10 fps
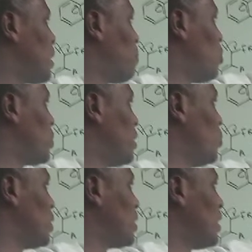a bond in
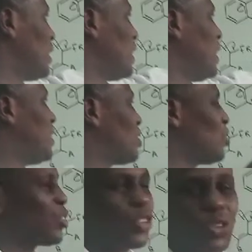which it's
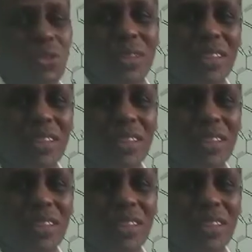not shown